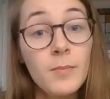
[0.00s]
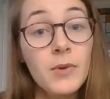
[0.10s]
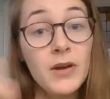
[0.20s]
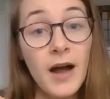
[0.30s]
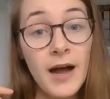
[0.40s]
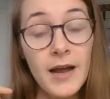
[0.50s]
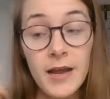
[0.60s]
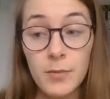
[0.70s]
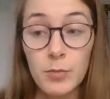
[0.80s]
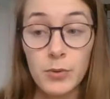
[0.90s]
But I
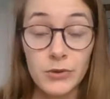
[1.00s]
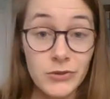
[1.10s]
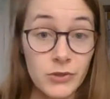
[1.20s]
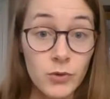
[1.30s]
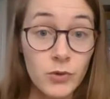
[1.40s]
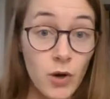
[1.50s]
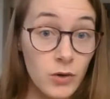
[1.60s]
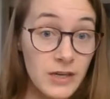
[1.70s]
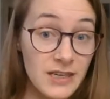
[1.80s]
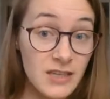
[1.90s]
am a person who
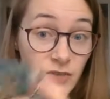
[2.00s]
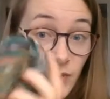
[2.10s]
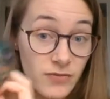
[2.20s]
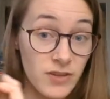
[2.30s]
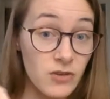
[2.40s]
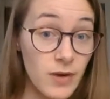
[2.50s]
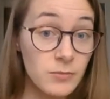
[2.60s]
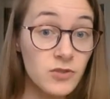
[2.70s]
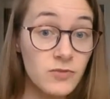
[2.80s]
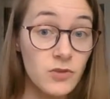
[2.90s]
only needs 50
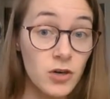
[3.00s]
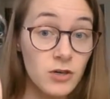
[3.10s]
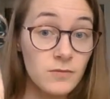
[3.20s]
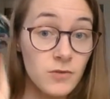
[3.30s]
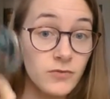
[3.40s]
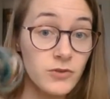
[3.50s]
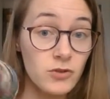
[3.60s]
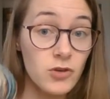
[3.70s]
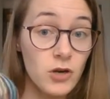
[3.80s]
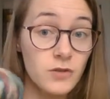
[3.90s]
grams of yarn, of
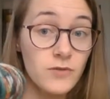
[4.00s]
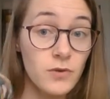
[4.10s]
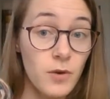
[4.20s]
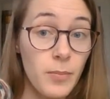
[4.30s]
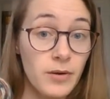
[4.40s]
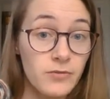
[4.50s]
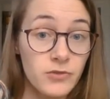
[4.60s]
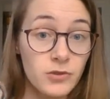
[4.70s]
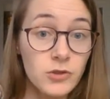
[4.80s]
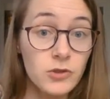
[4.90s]
sock yarn, for a pair of
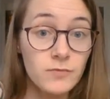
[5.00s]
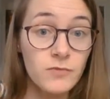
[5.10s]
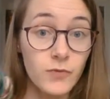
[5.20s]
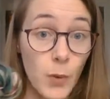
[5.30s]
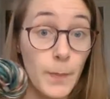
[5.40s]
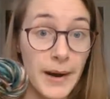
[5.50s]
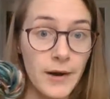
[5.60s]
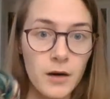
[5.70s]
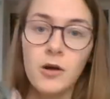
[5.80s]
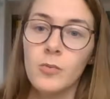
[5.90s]
socks. For a
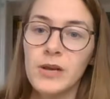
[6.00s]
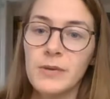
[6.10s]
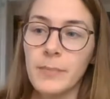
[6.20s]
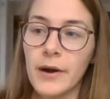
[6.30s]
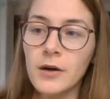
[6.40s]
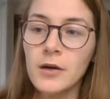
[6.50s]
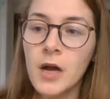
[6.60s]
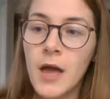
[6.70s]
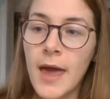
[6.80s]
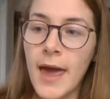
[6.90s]
pair, a complete pair.
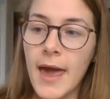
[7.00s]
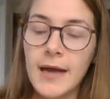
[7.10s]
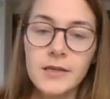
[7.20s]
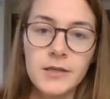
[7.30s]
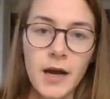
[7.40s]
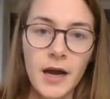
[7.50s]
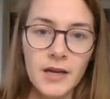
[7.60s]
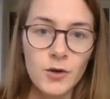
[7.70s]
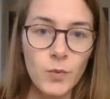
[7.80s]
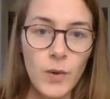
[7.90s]
And I
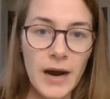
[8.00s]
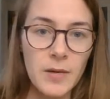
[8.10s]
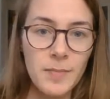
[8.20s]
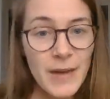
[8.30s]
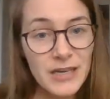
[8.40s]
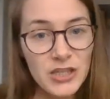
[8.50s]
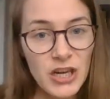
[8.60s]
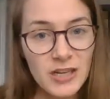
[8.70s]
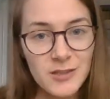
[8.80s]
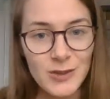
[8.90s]
don't wear
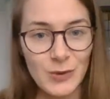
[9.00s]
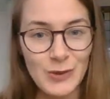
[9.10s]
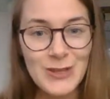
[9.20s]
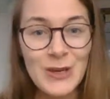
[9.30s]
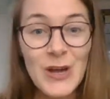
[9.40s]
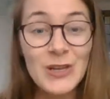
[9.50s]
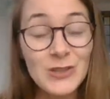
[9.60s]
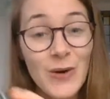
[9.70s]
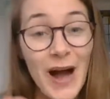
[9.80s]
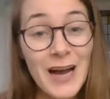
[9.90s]
matching socks.
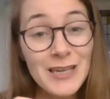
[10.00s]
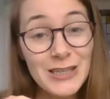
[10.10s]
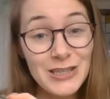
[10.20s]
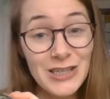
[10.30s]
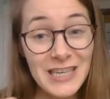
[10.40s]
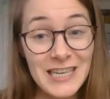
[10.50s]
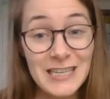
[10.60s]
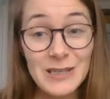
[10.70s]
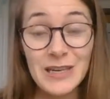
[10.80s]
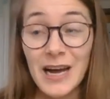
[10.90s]
So I just
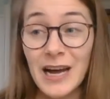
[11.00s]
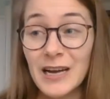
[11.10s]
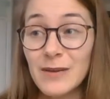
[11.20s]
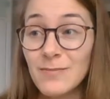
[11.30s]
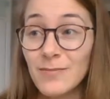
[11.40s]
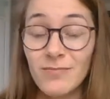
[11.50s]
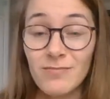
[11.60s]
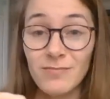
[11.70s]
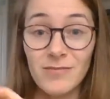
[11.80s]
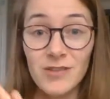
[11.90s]
need... I'm
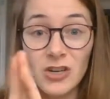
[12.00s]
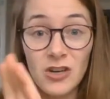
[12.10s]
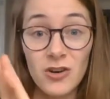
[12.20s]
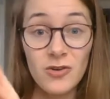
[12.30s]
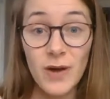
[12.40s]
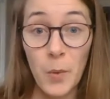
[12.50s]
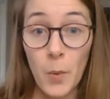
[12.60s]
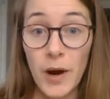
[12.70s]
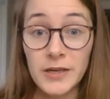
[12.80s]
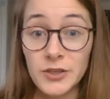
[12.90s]
gonna go and
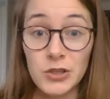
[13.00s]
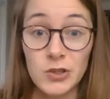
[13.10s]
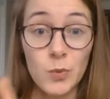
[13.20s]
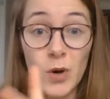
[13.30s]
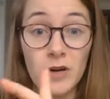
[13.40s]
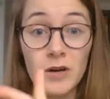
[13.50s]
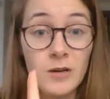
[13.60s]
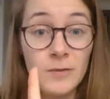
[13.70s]
wind just one